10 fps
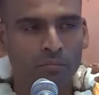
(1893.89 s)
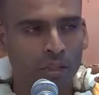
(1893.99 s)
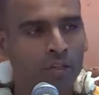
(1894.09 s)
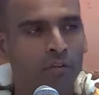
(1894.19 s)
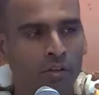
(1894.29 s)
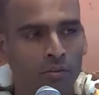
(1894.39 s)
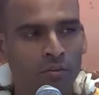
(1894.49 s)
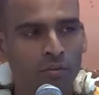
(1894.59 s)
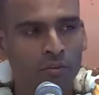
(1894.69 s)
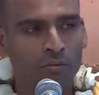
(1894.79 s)

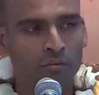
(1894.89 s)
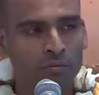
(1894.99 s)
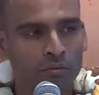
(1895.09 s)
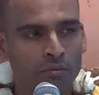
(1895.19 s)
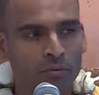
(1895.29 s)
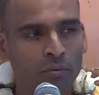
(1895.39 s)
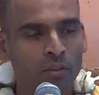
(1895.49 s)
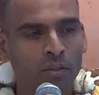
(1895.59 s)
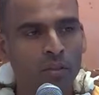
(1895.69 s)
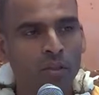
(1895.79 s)
Ignorance.
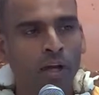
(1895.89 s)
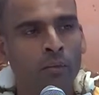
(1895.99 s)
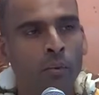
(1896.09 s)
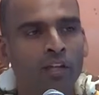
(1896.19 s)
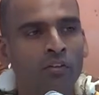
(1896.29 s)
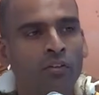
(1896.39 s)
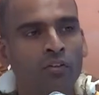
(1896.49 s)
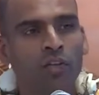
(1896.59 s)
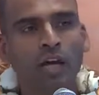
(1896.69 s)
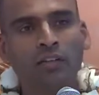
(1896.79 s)
And when a
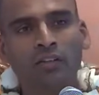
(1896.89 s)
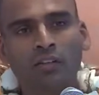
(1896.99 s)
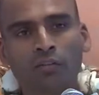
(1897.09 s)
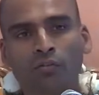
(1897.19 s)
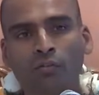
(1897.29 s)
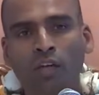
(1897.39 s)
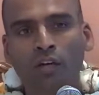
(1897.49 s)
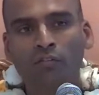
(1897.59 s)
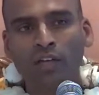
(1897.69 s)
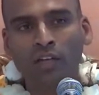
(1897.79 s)
society is free
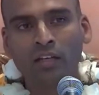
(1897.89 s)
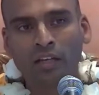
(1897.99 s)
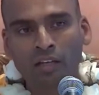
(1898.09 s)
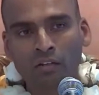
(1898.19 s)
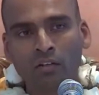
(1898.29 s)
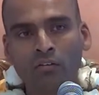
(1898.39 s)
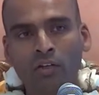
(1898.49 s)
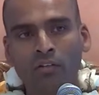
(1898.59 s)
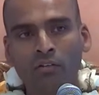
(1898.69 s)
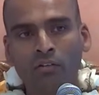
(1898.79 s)
of
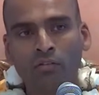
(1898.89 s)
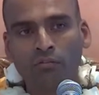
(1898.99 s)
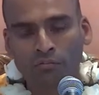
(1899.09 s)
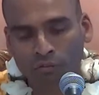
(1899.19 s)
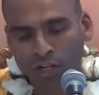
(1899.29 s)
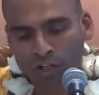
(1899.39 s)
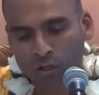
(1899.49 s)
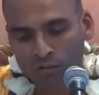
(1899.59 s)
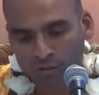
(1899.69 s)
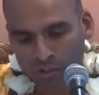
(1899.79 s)
ignorance, free
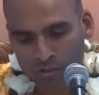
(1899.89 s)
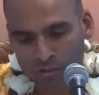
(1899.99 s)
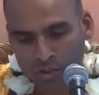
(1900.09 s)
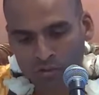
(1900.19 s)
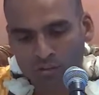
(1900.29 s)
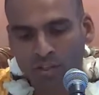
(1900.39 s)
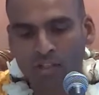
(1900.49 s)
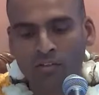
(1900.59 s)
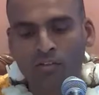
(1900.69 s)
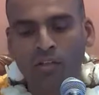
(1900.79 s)
of
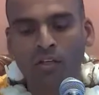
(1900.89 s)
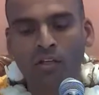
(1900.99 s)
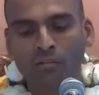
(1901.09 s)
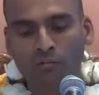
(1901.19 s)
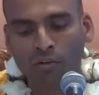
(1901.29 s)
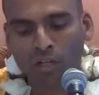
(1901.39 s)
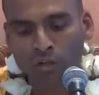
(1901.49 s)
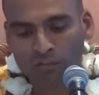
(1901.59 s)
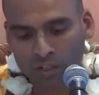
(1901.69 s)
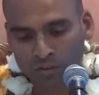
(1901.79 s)
injustice, free
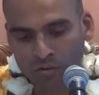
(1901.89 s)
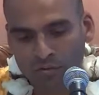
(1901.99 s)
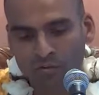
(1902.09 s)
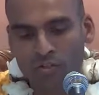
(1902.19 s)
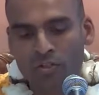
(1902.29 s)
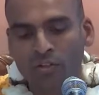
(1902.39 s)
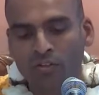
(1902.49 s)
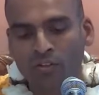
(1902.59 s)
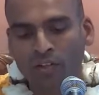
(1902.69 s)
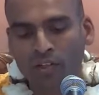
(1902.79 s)
of
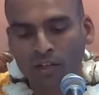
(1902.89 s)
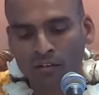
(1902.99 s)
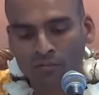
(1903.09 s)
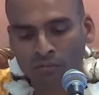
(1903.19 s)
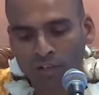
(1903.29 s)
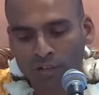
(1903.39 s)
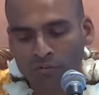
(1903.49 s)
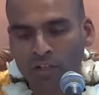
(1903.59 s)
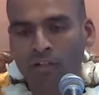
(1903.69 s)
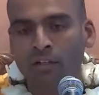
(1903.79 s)
insufficiency, and free
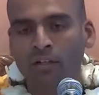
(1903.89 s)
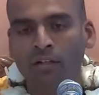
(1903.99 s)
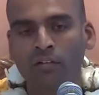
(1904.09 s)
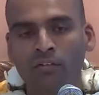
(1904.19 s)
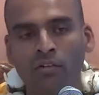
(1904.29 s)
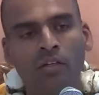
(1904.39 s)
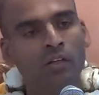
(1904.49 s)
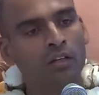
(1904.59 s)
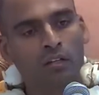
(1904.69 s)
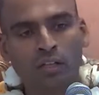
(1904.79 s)
of indolence,
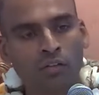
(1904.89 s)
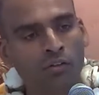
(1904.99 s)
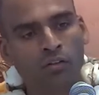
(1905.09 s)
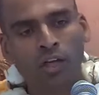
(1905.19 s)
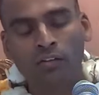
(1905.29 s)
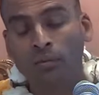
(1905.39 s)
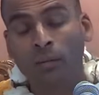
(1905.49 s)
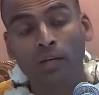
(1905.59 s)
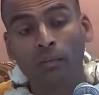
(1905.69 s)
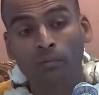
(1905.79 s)
then a society
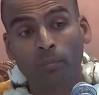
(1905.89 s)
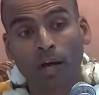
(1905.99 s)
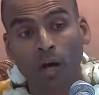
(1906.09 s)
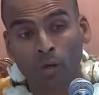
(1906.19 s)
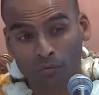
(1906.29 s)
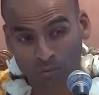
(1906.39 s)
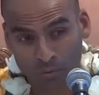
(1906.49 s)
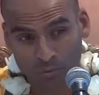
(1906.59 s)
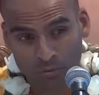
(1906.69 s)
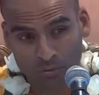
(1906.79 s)
becomes
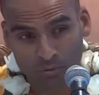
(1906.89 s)
powerful.